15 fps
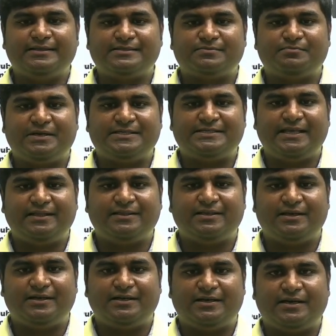this by
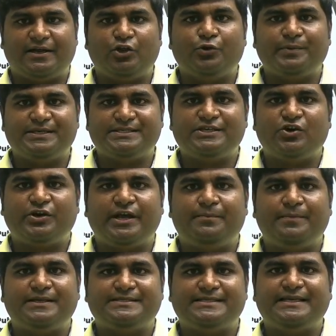saying that UPSC or
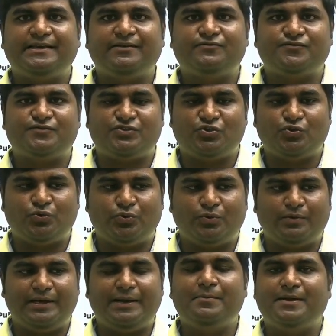KPSC gives
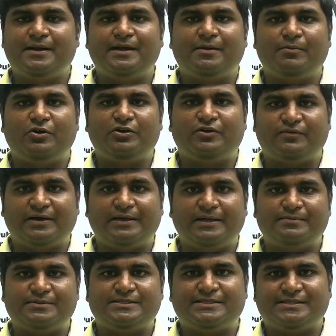you limited amount of
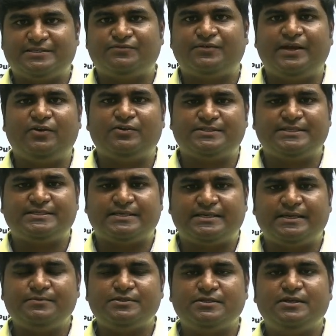attempts, such as 5 or 6
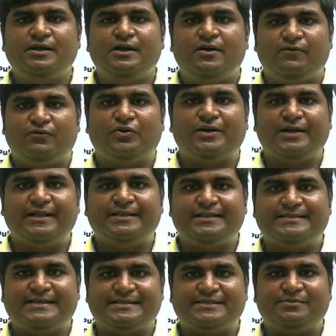attempts for
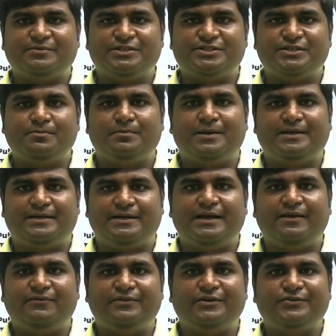clearing this examination, but
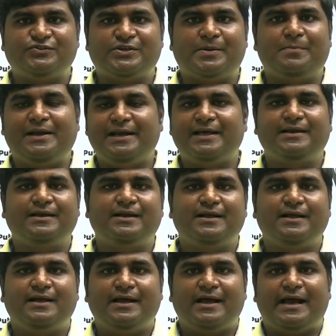life gives you a million
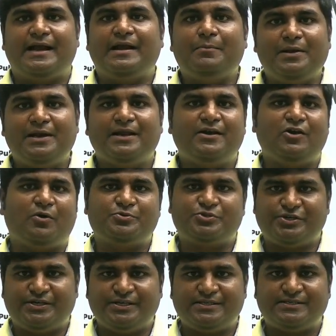and a billion
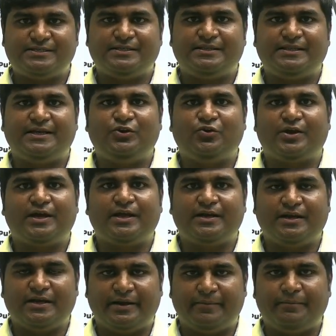opportunities that you
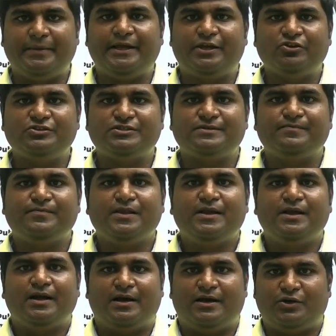can make use
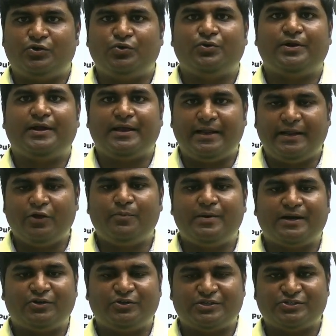to
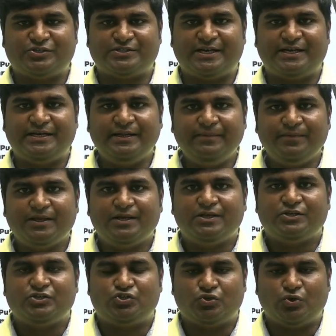give back to the society.
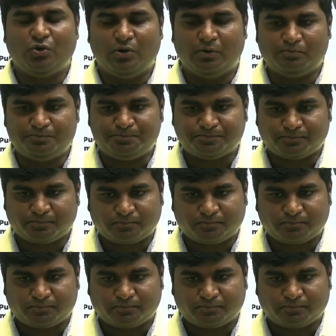So